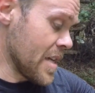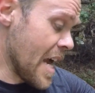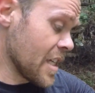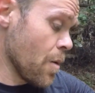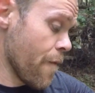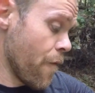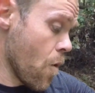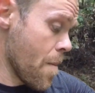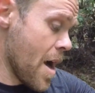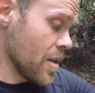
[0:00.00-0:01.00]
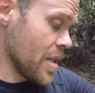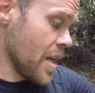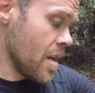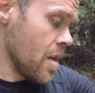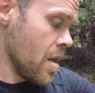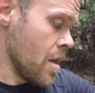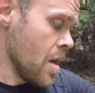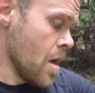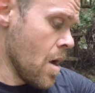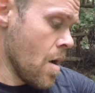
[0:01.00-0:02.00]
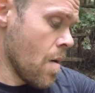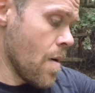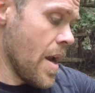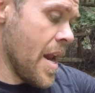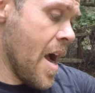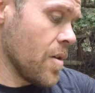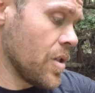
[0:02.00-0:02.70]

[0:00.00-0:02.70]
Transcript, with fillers: Actually, we're four miles in right now.